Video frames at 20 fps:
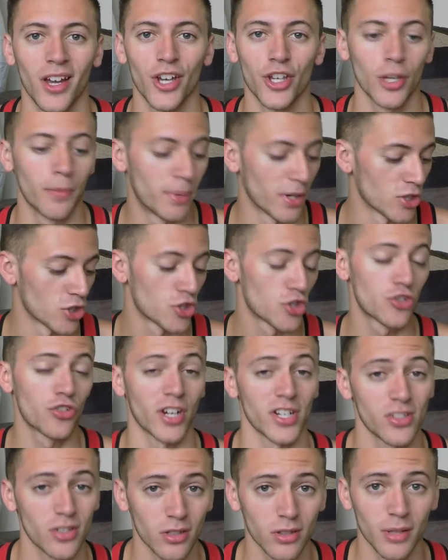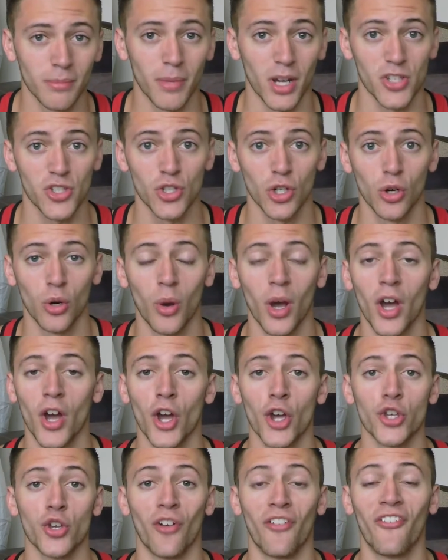You're putting stress on the muscle,
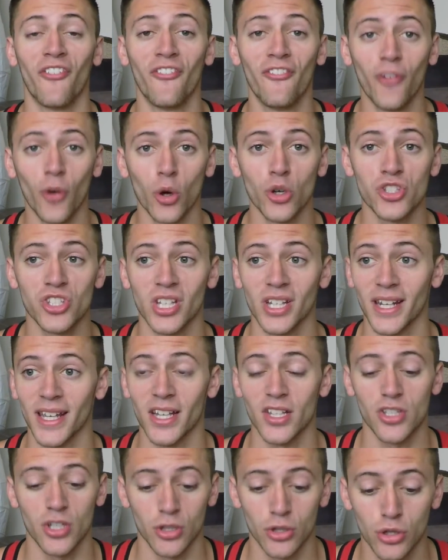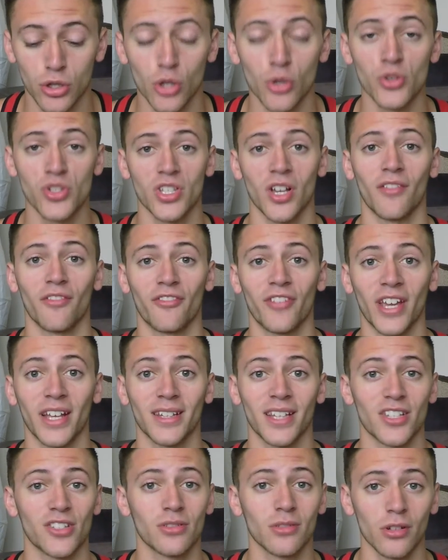you're forcing it to do something
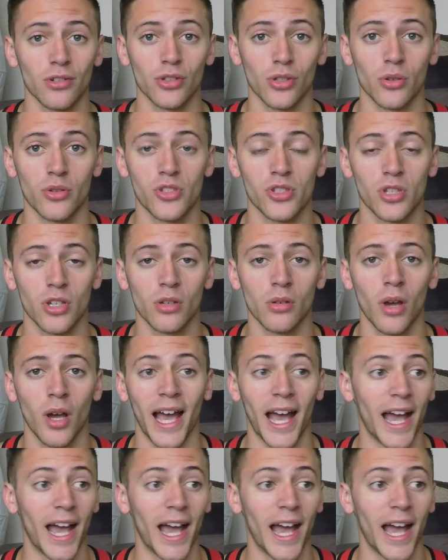that's not used to.